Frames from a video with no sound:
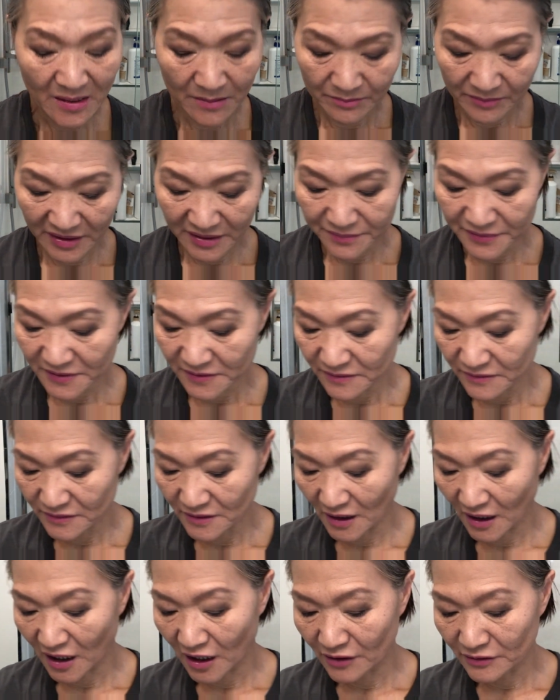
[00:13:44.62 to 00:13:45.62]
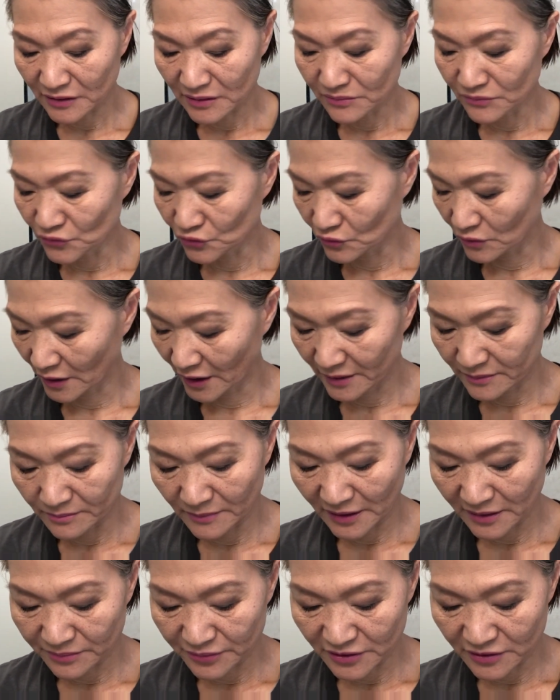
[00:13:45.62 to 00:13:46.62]
Maybe in the honeymoon and
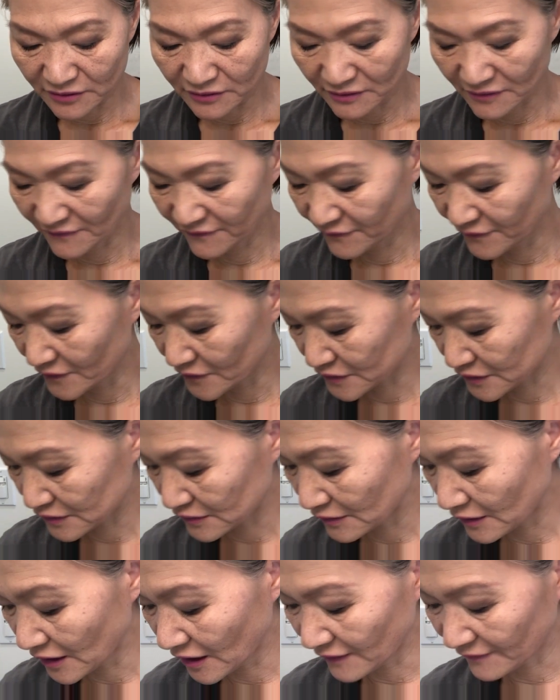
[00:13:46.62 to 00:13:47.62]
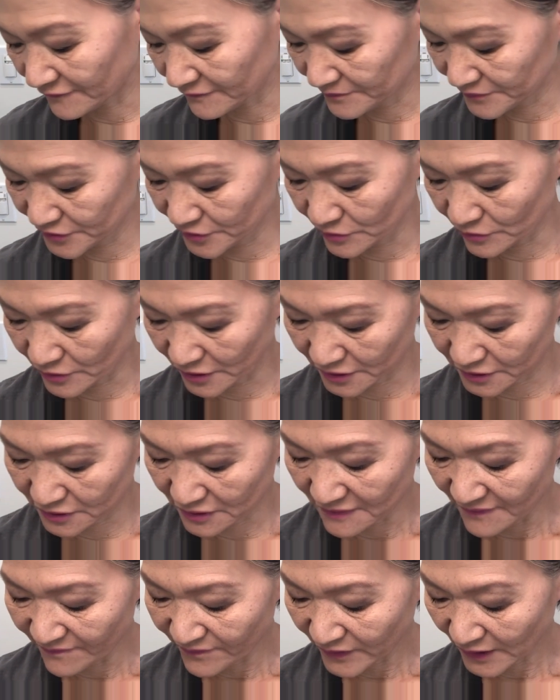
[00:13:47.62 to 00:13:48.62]
maybe in the first love period,
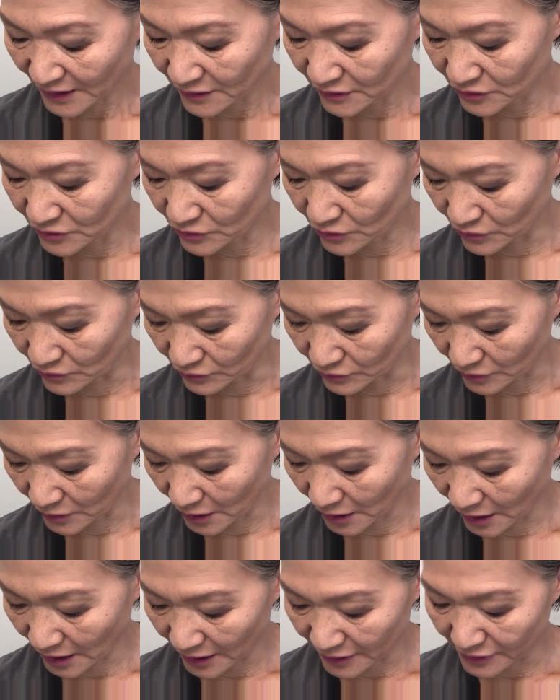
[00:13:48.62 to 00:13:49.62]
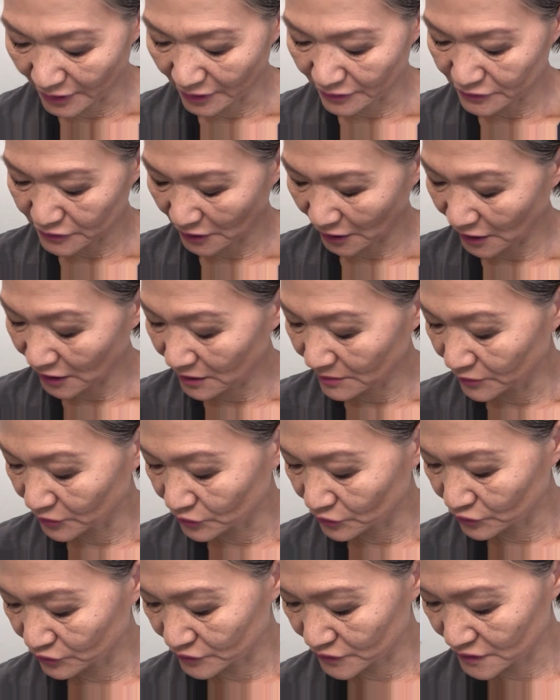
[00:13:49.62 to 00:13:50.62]
you are not able
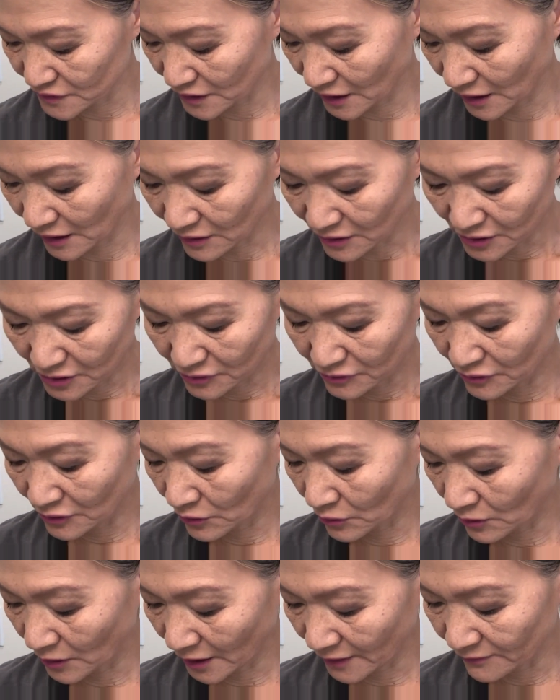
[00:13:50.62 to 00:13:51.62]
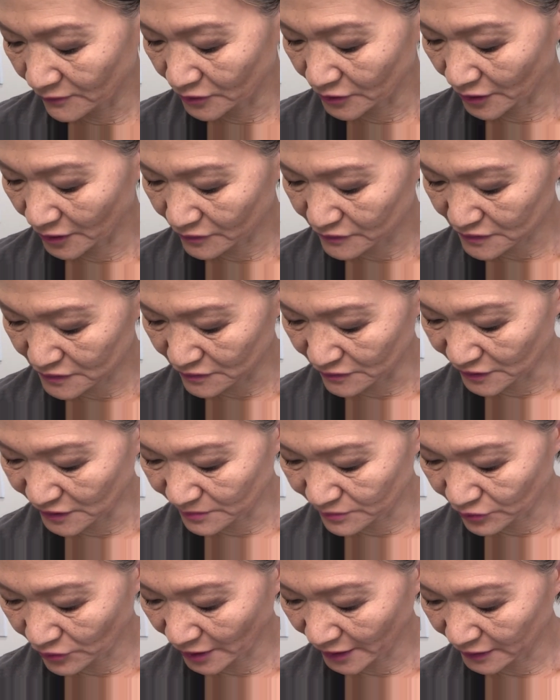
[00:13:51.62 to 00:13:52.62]
to say, no, I will not
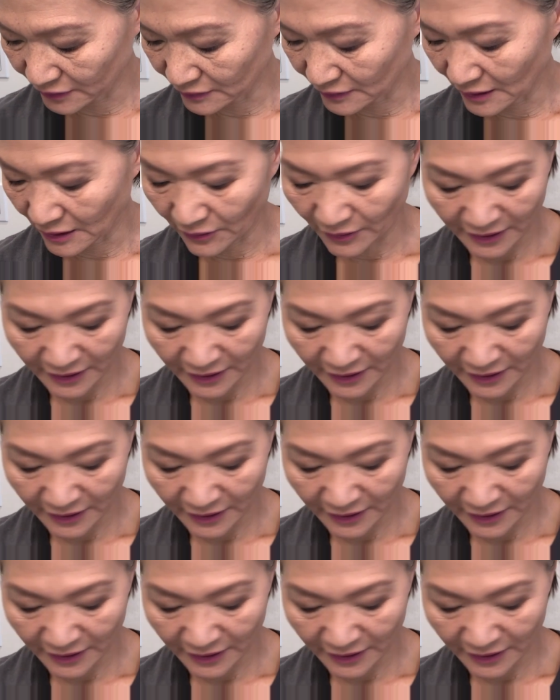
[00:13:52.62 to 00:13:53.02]
sleep right now.